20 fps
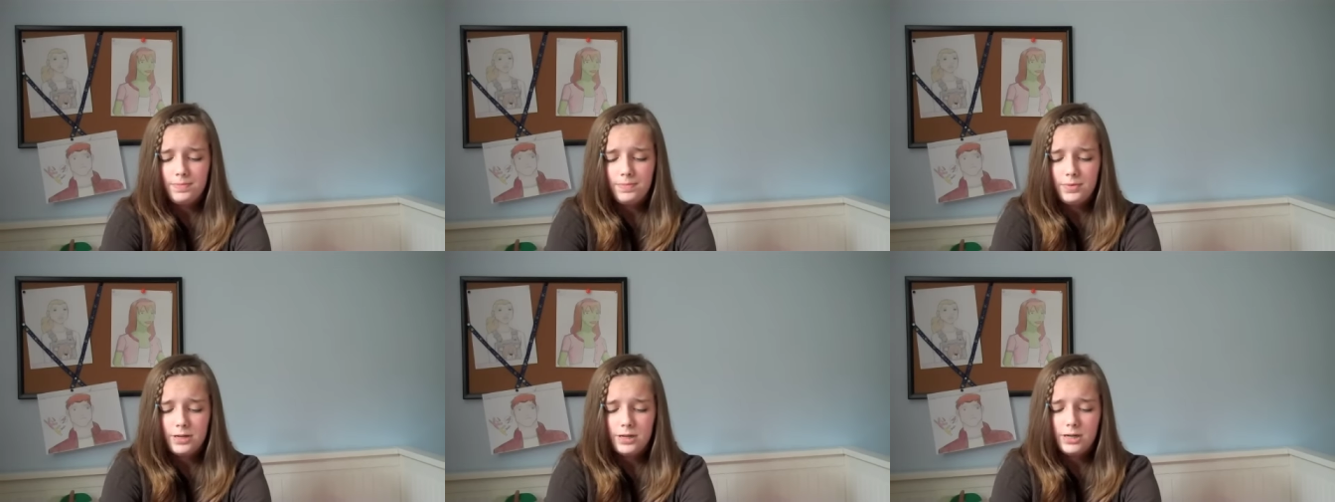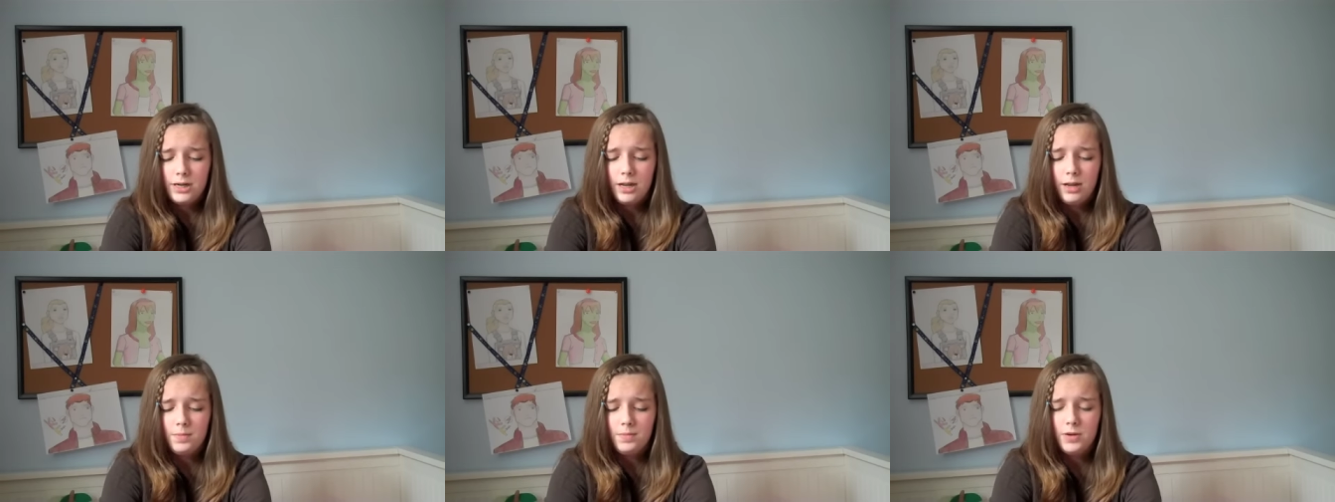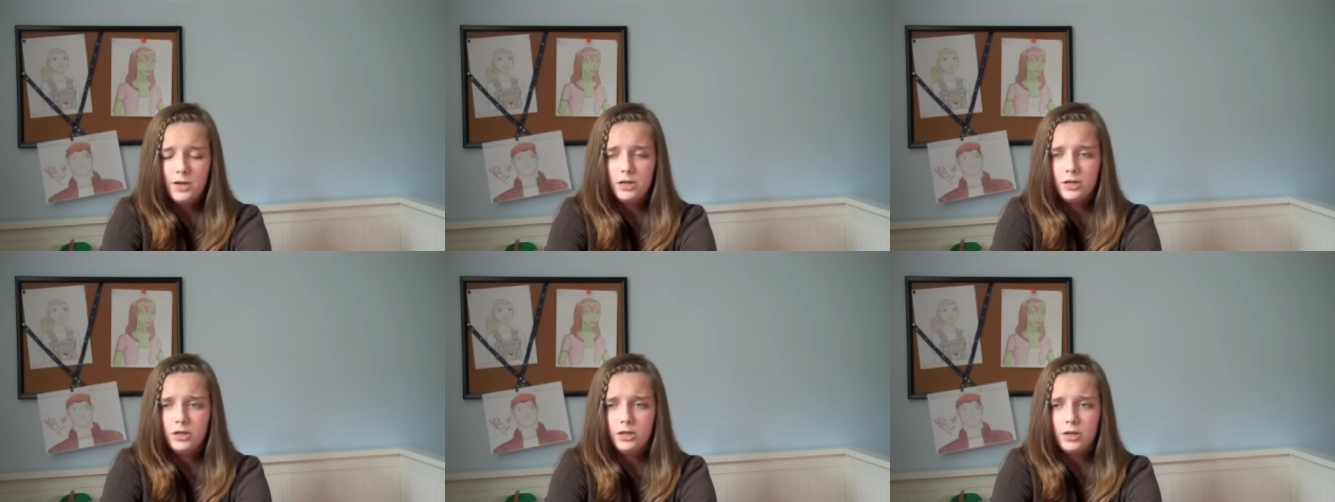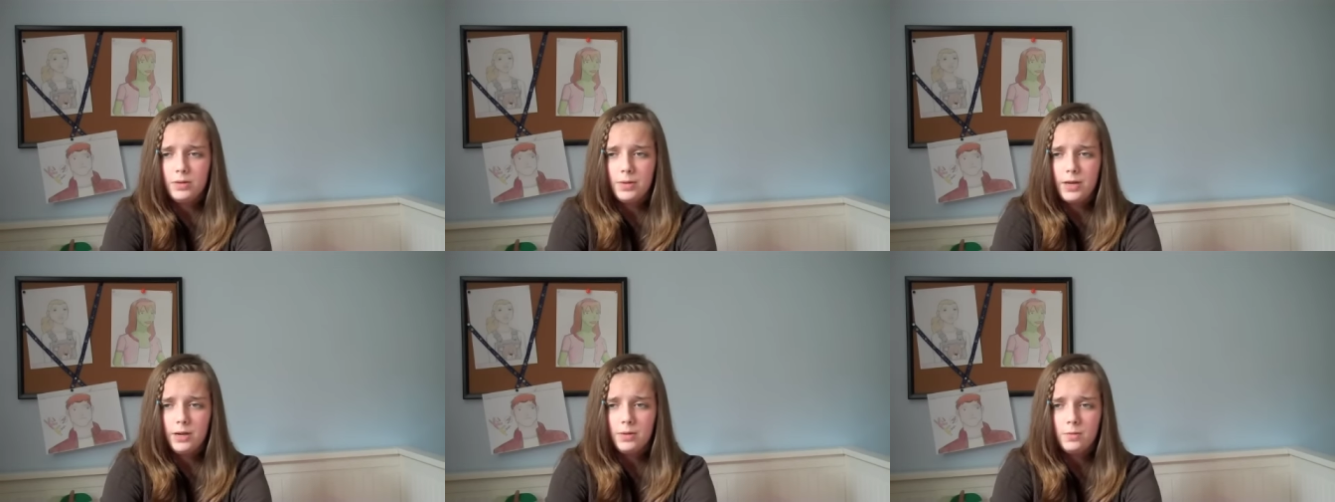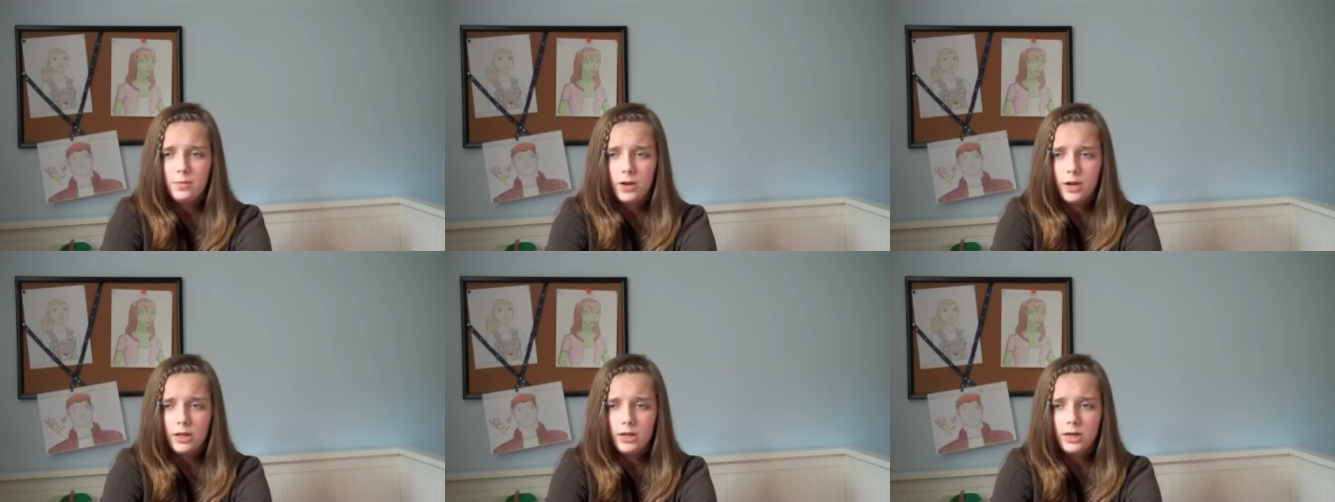but I'm not sure
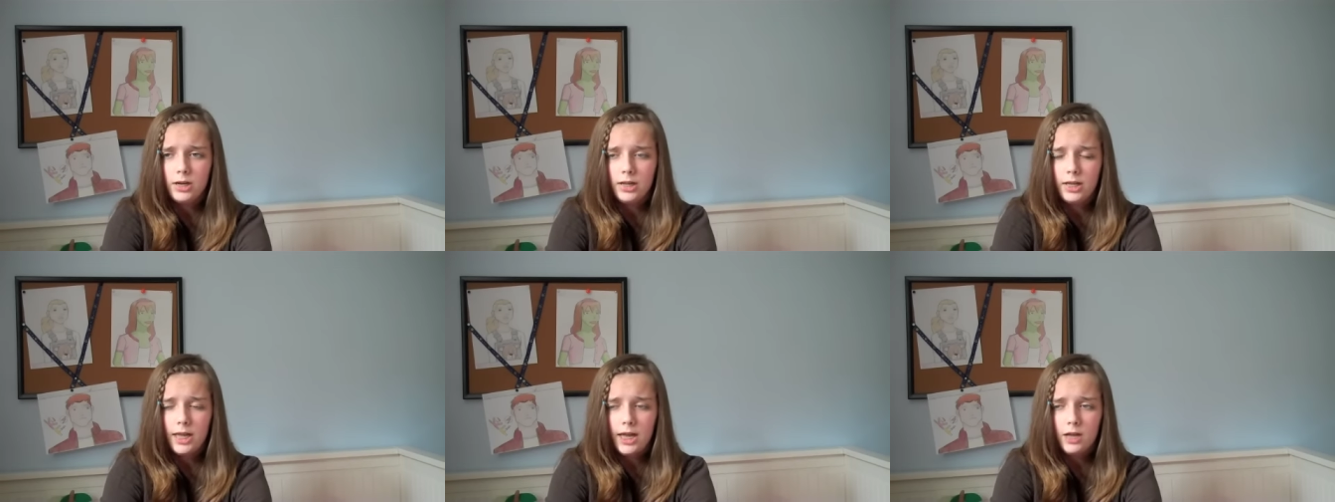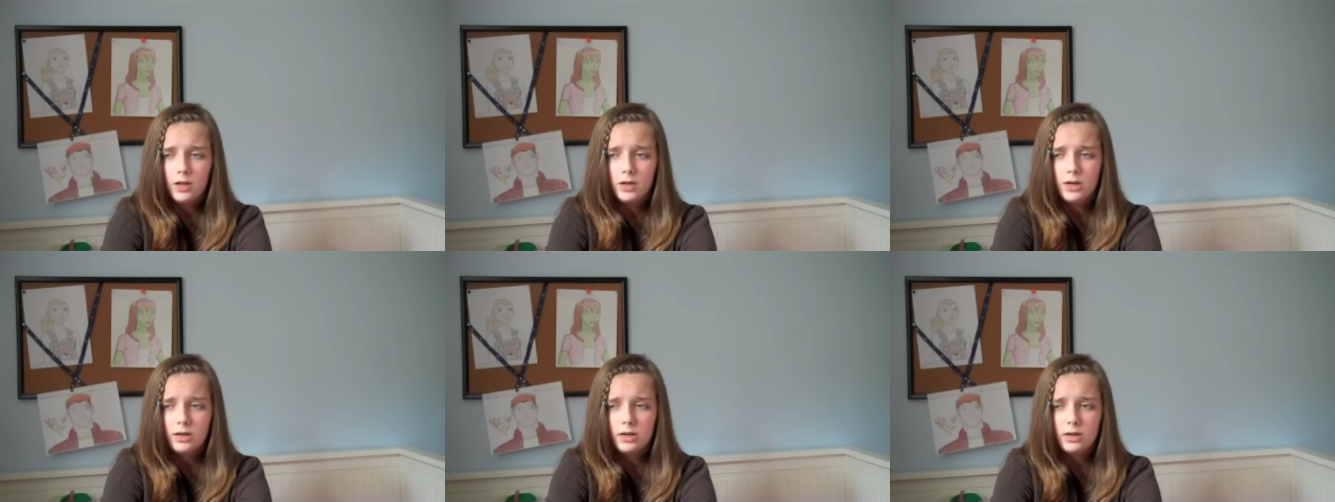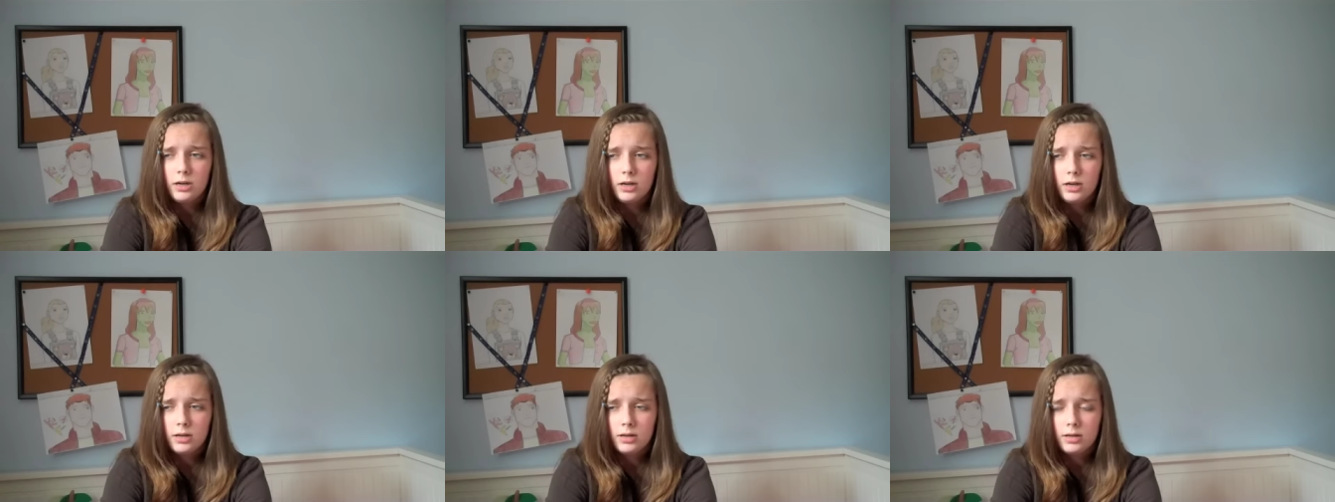about Rocket and Kaldur.